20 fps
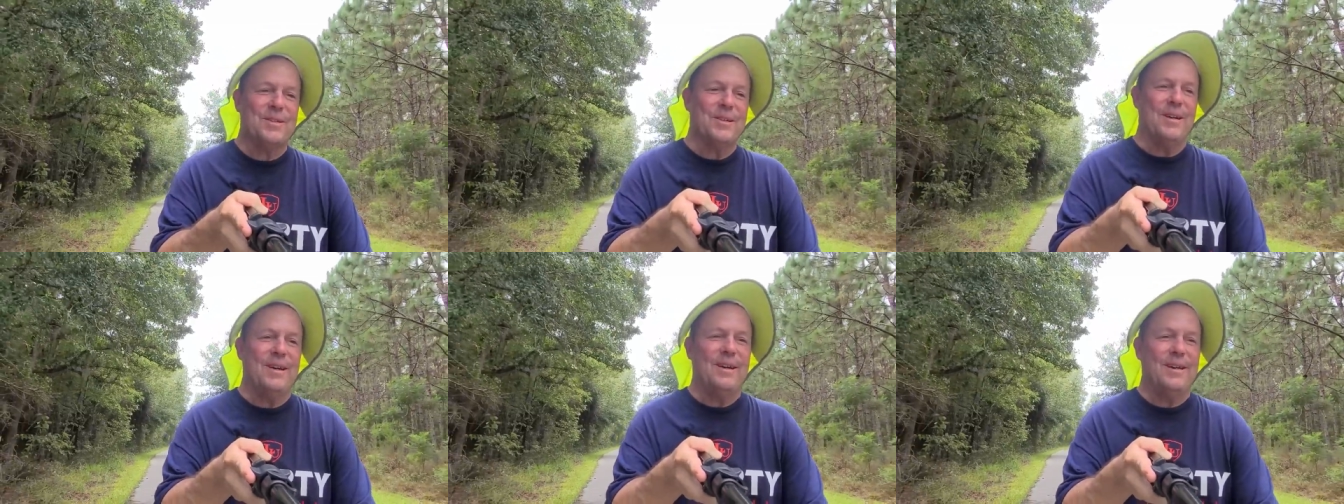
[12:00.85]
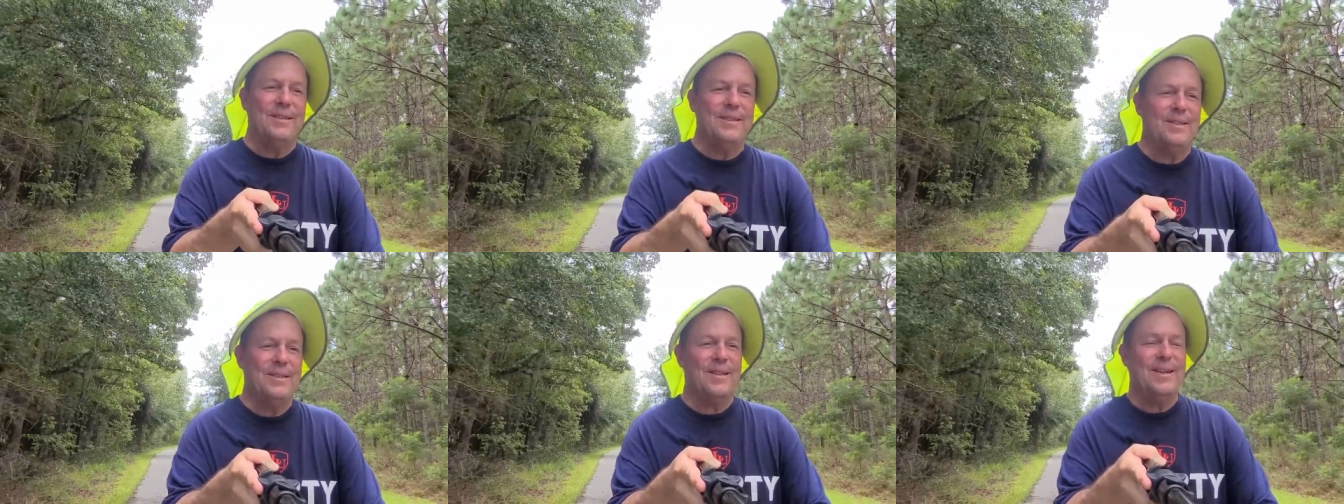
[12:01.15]
Uh,
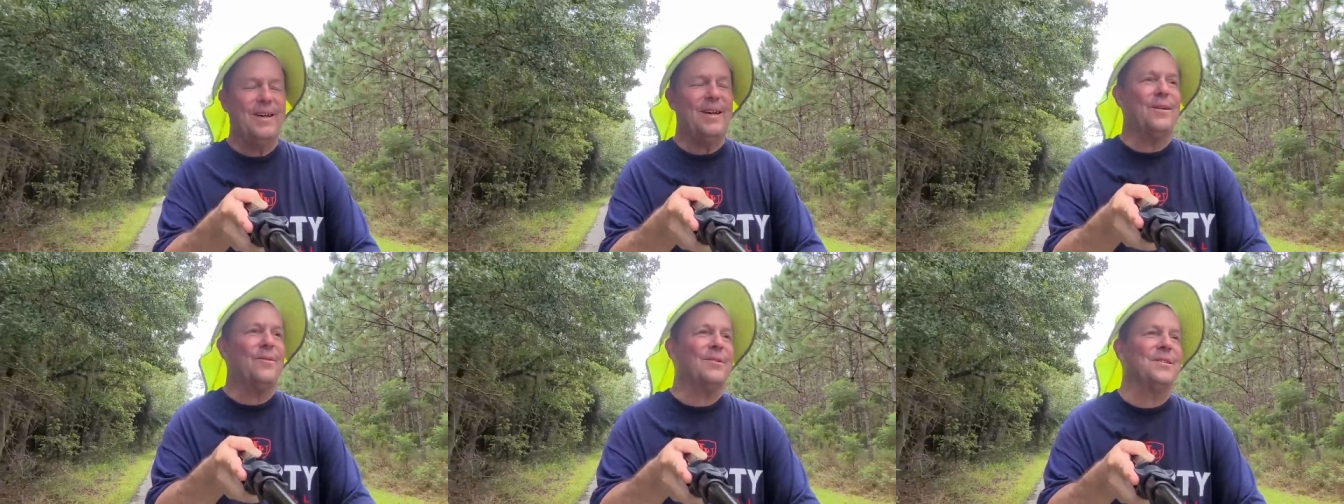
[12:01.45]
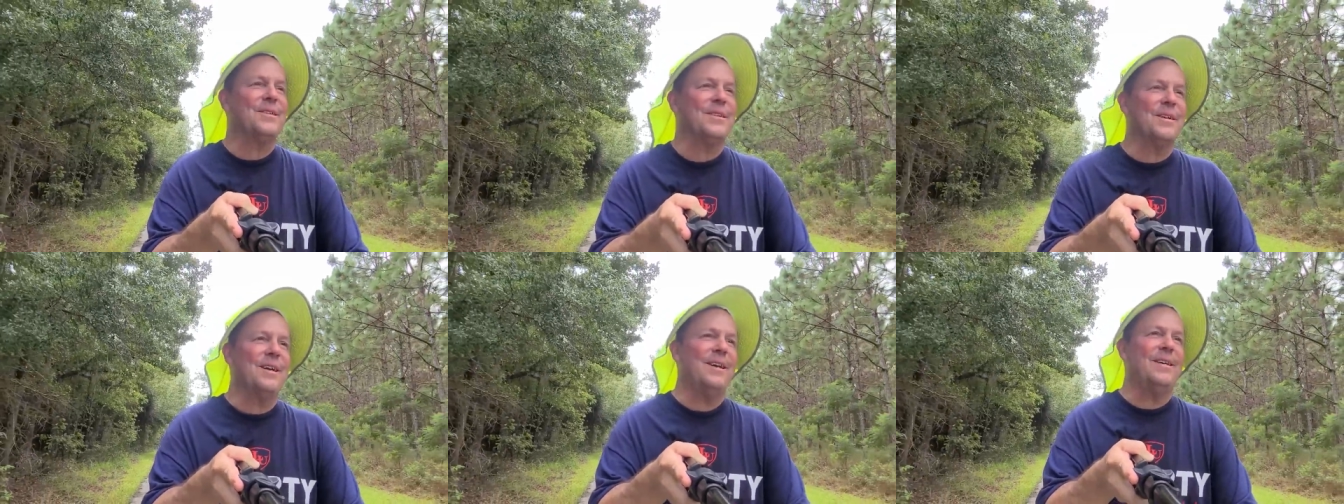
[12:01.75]
God,
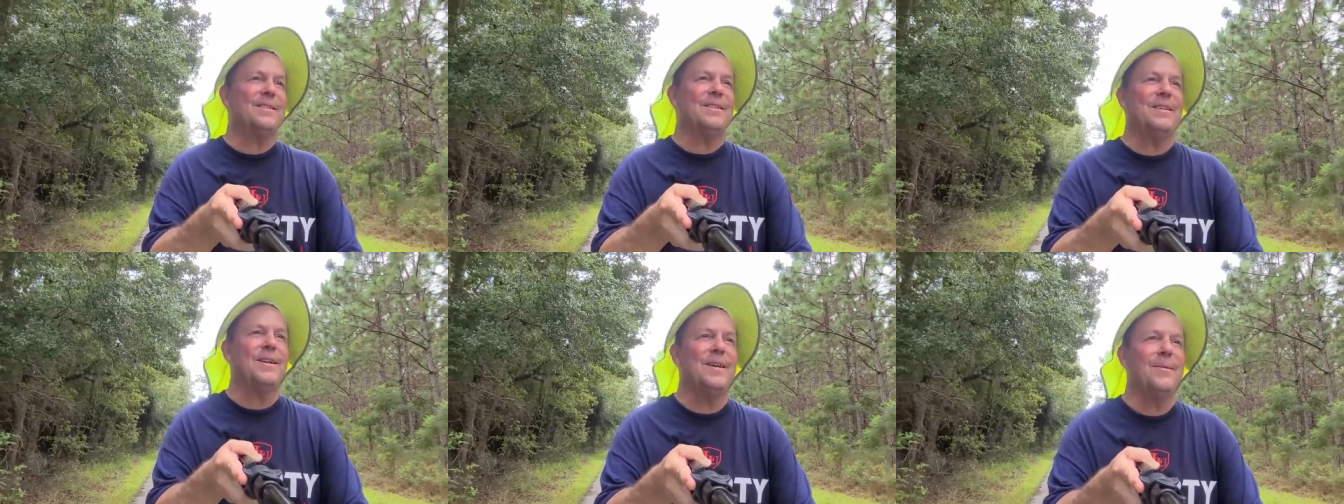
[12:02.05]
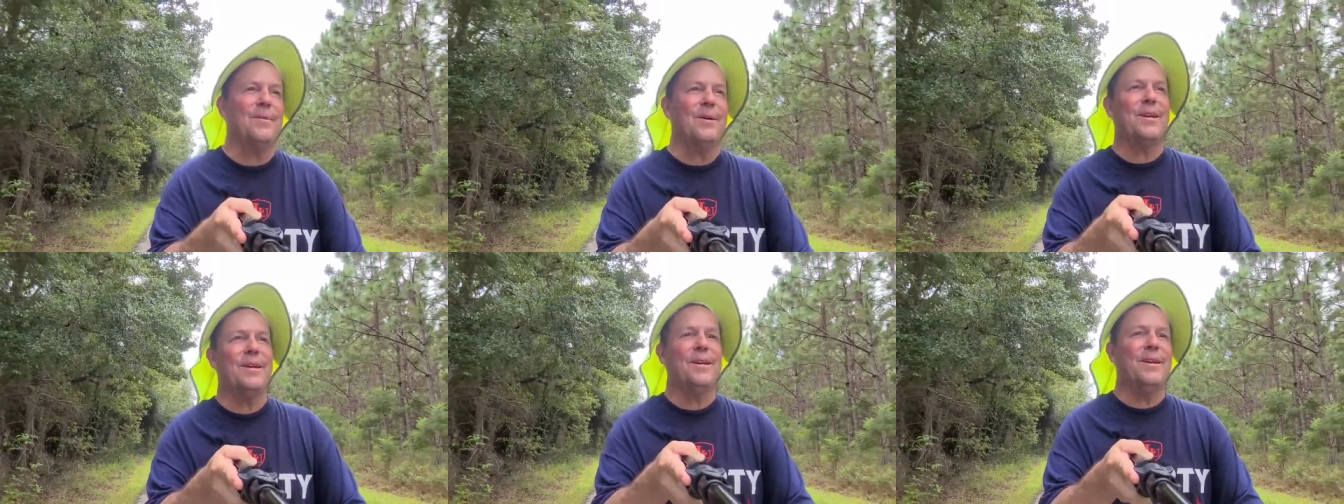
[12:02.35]
what's the guy's name?
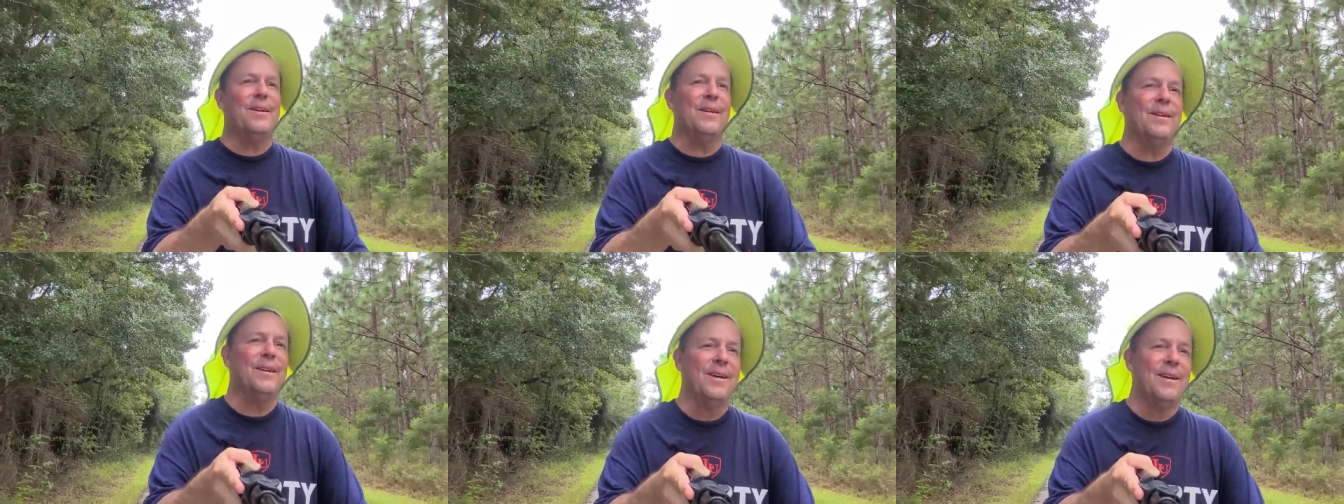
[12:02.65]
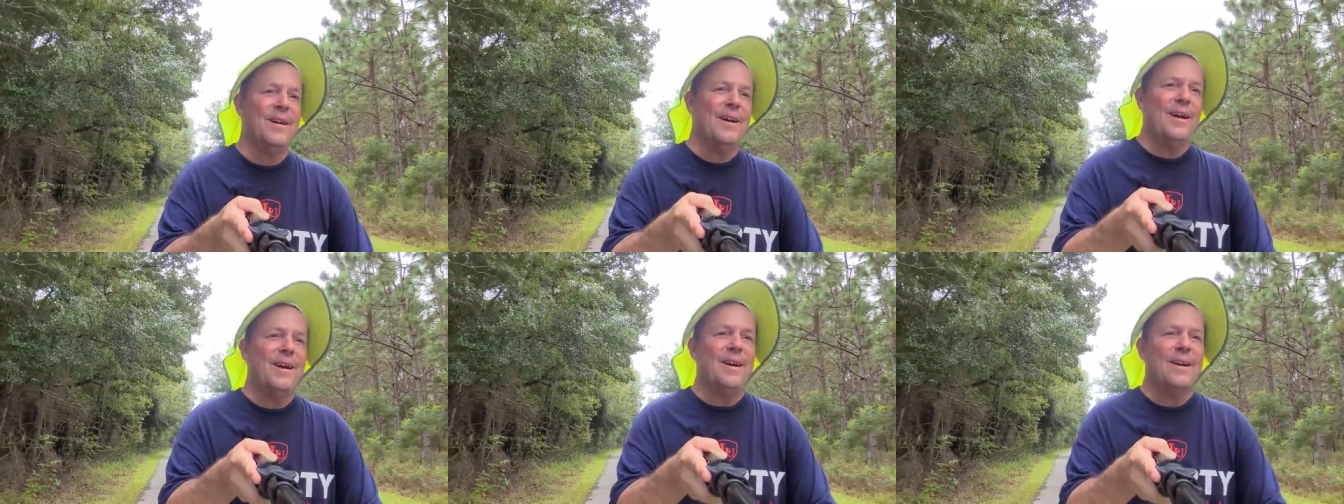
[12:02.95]
I can't
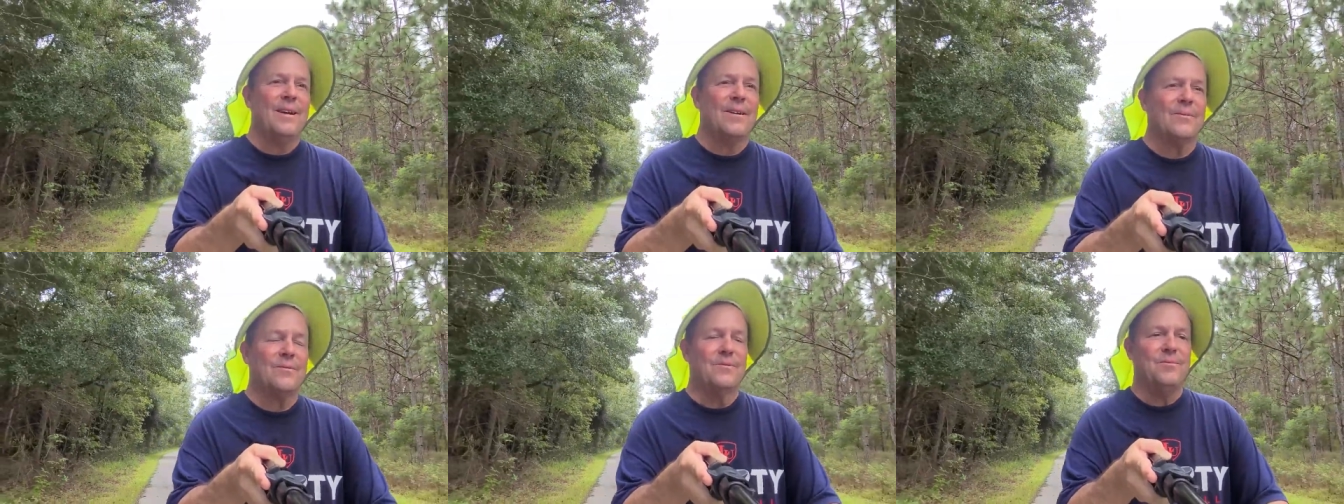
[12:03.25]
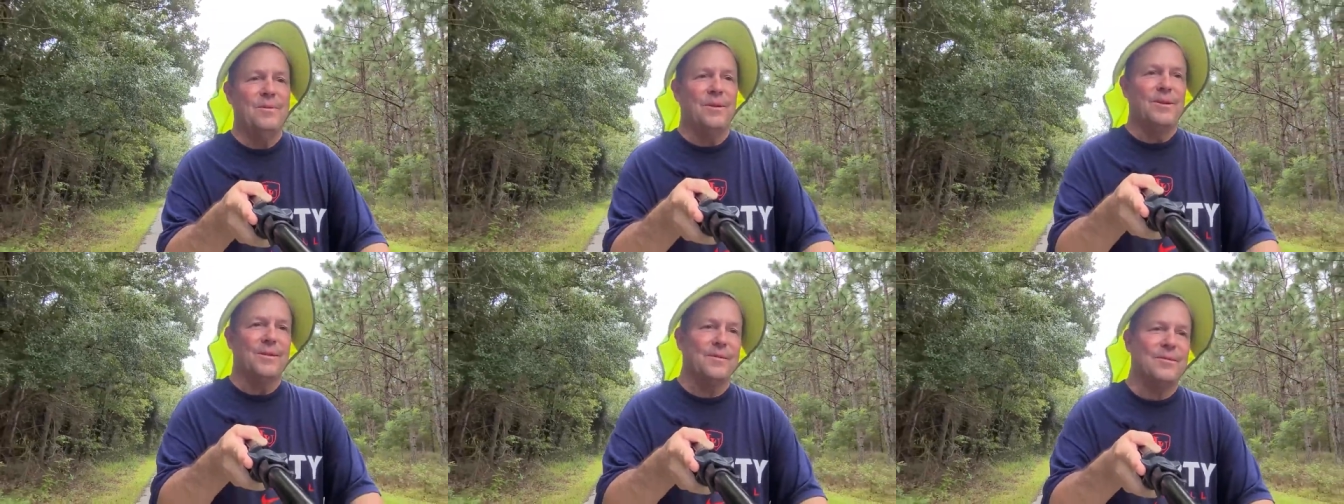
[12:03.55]

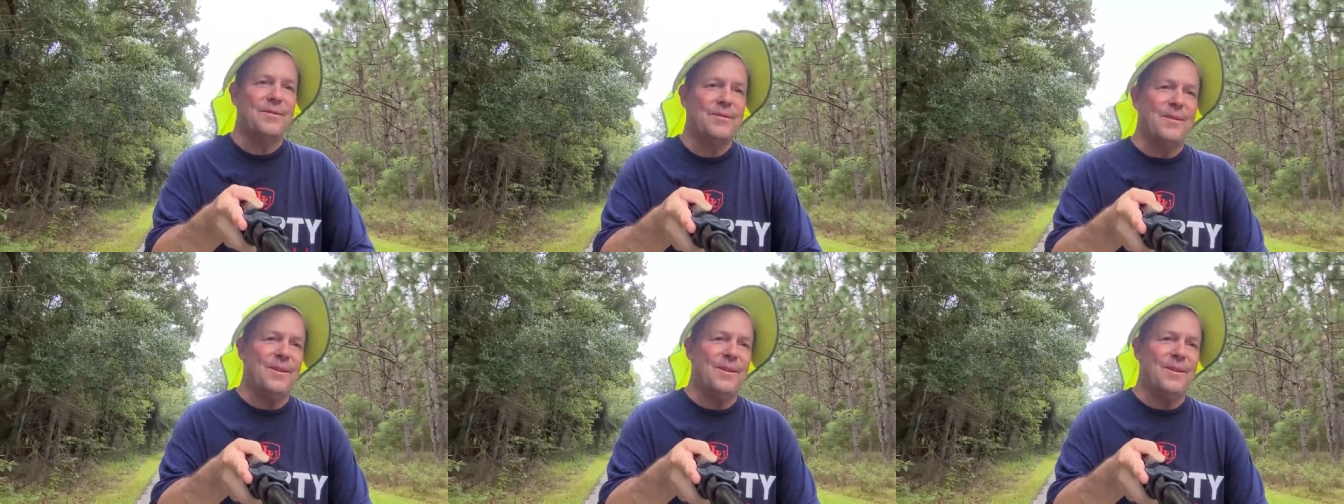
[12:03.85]
even.